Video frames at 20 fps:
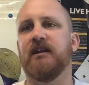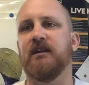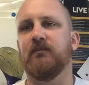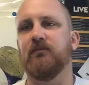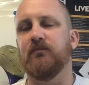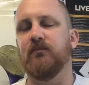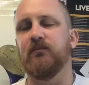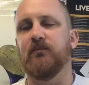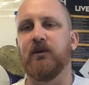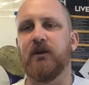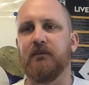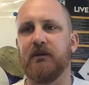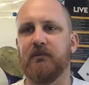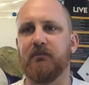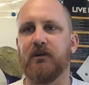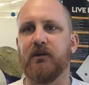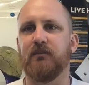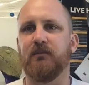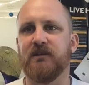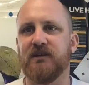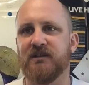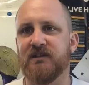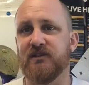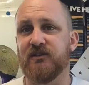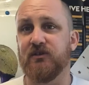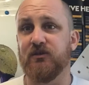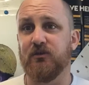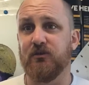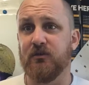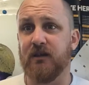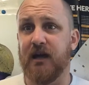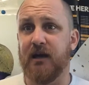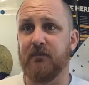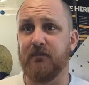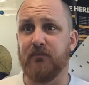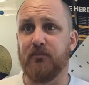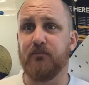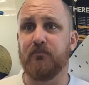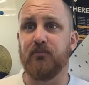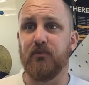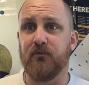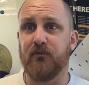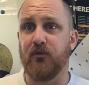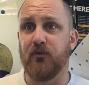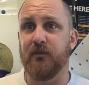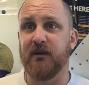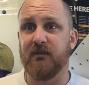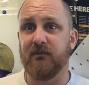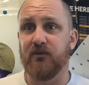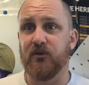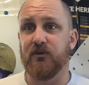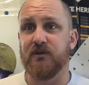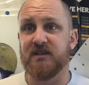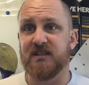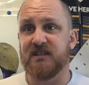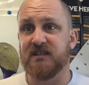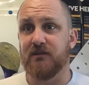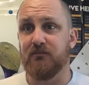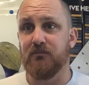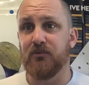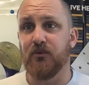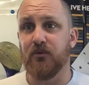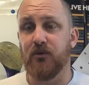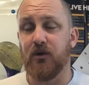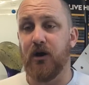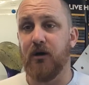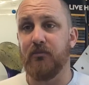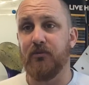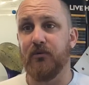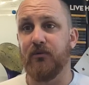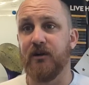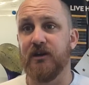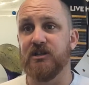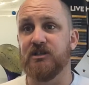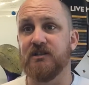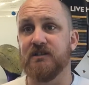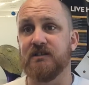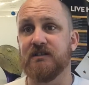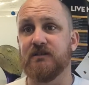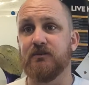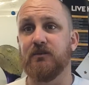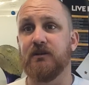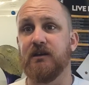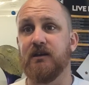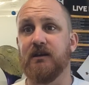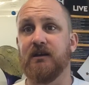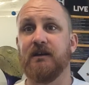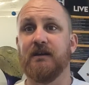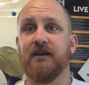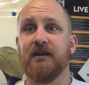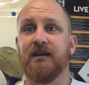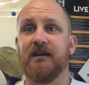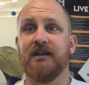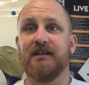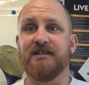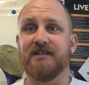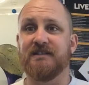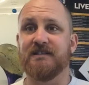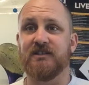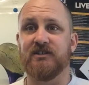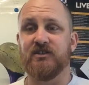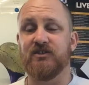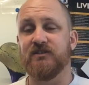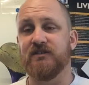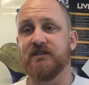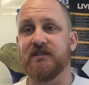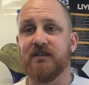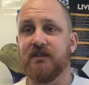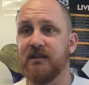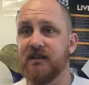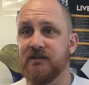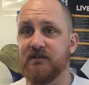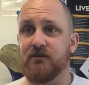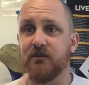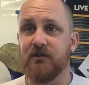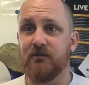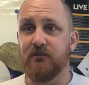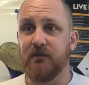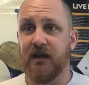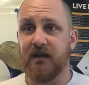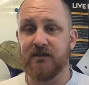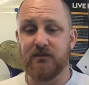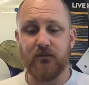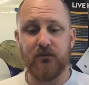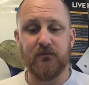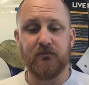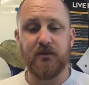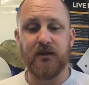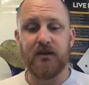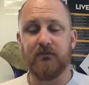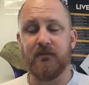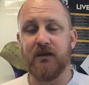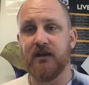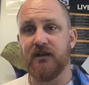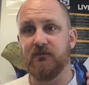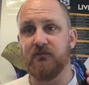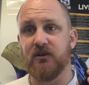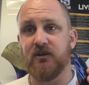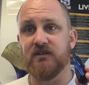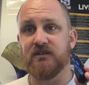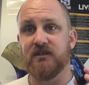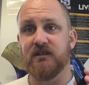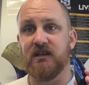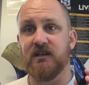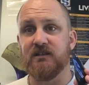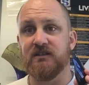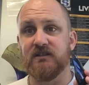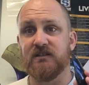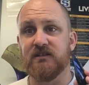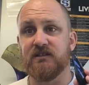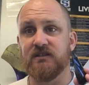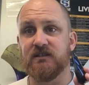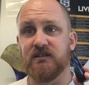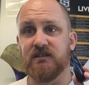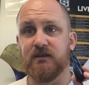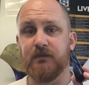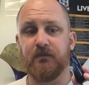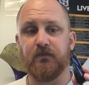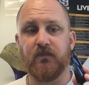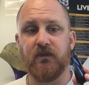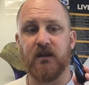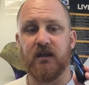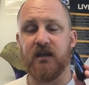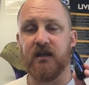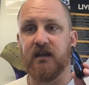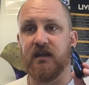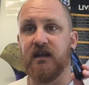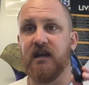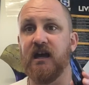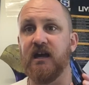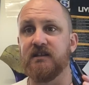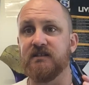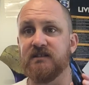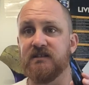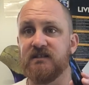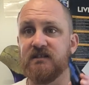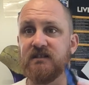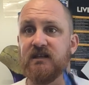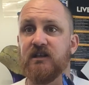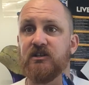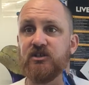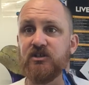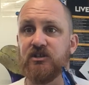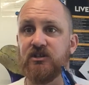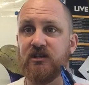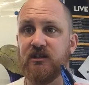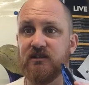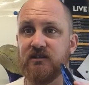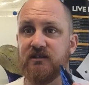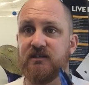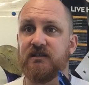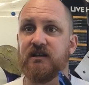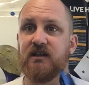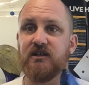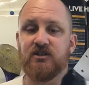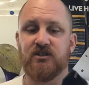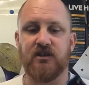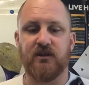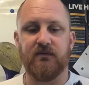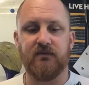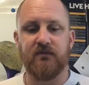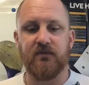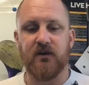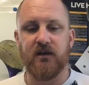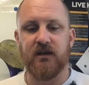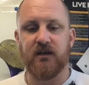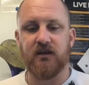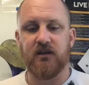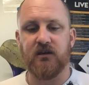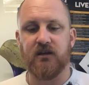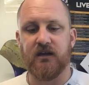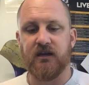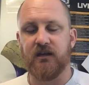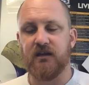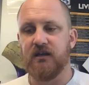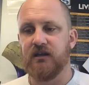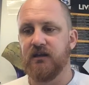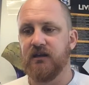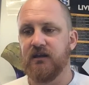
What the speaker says: And what I mean by medicinal, like performing very simple operations where incisions and things would have had to have made, because it cuts such a fine line.